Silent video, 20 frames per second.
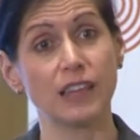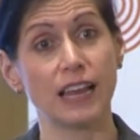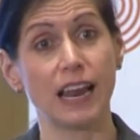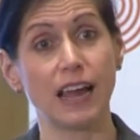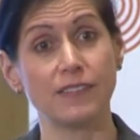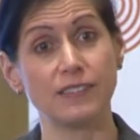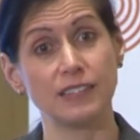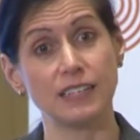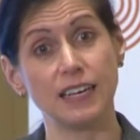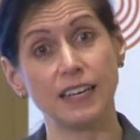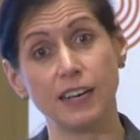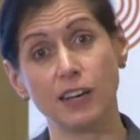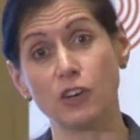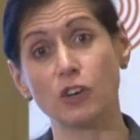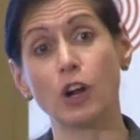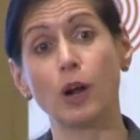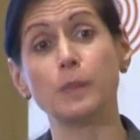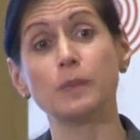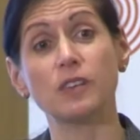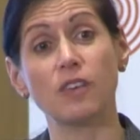that I've seen in
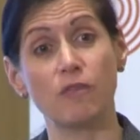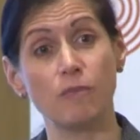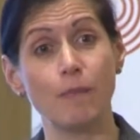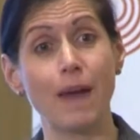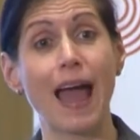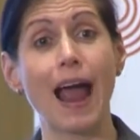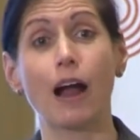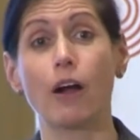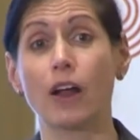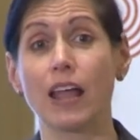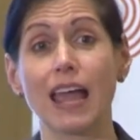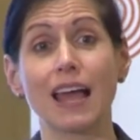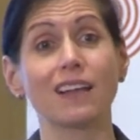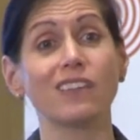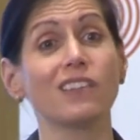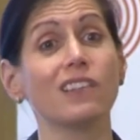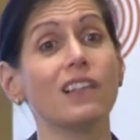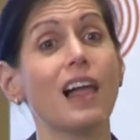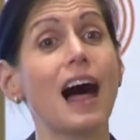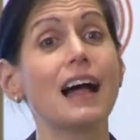terms of
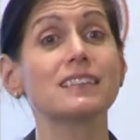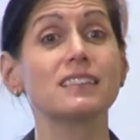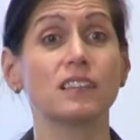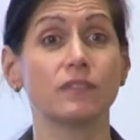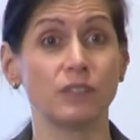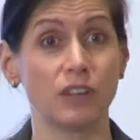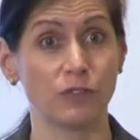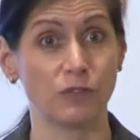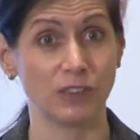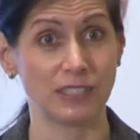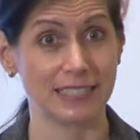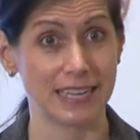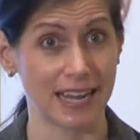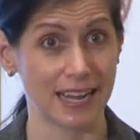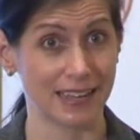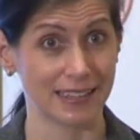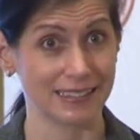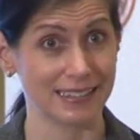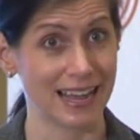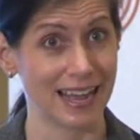marrying lots of different
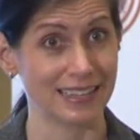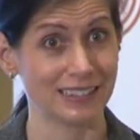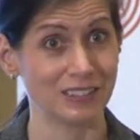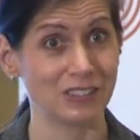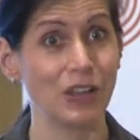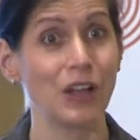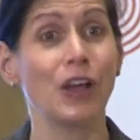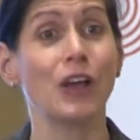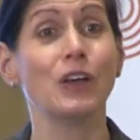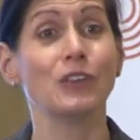data sets.